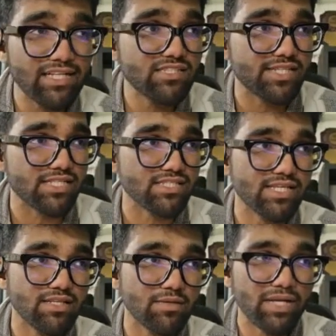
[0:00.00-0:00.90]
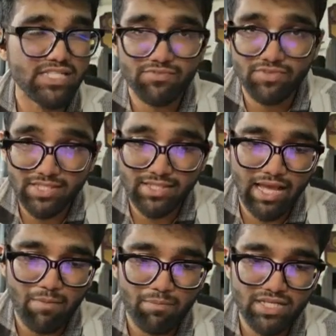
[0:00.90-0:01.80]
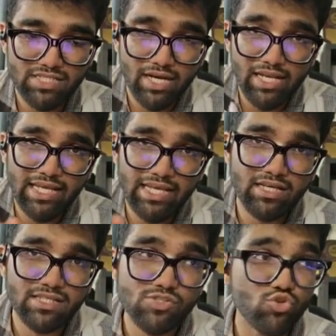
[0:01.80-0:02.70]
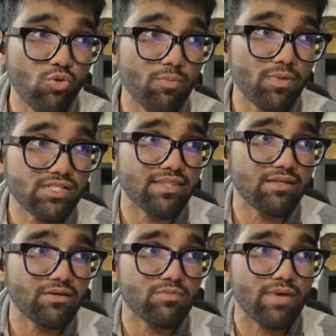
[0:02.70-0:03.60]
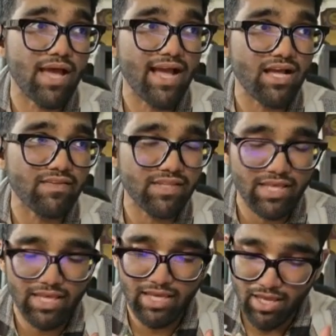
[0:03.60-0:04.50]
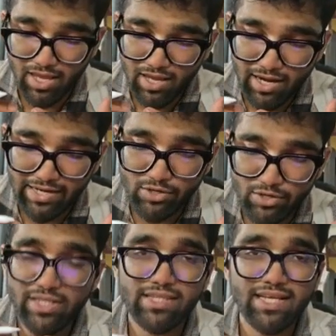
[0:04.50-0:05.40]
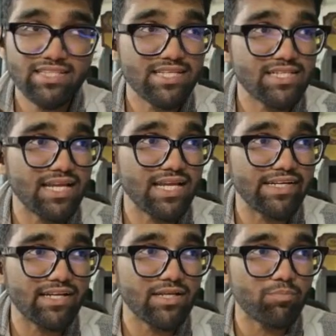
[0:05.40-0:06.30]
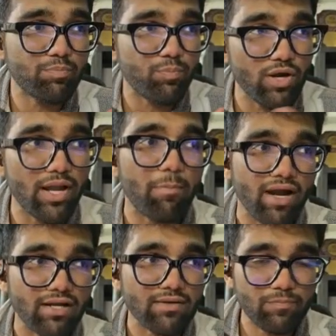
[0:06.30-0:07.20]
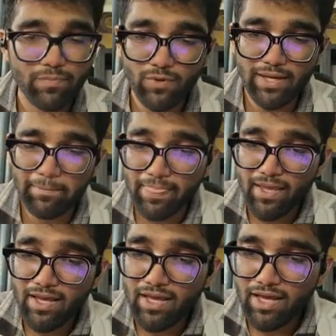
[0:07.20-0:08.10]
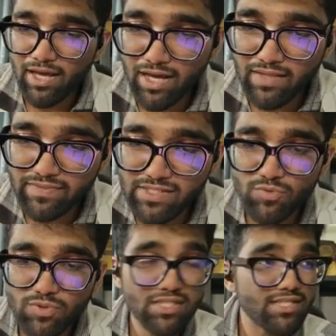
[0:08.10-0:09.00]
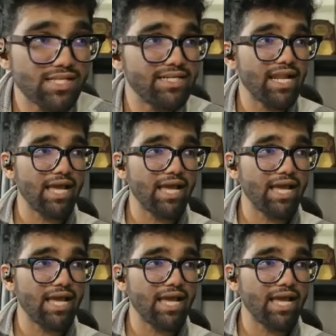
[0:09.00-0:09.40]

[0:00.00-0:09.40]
stretch. Say the pressure within the capillary suddenly increases so much that the endothelial cells are literally pulled apart. Okay. This would result in high